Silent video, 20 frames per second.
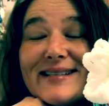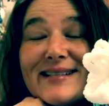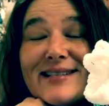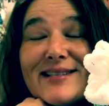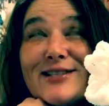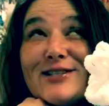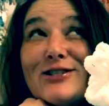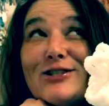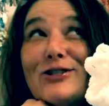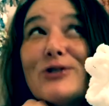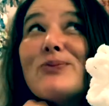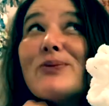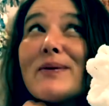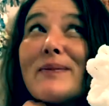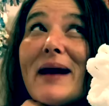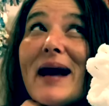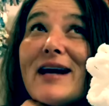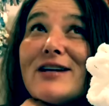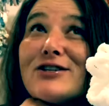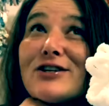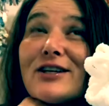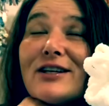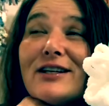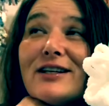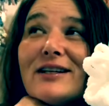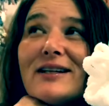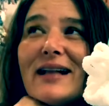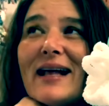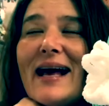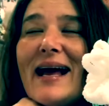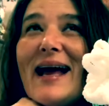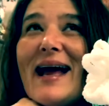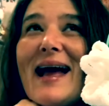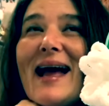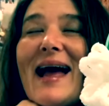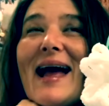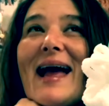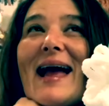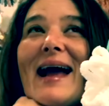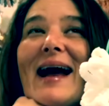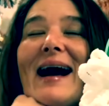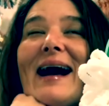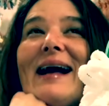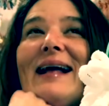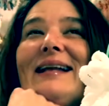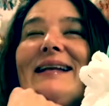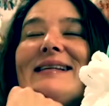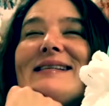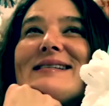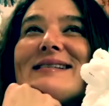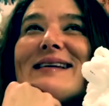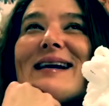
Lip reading: It's super magical. And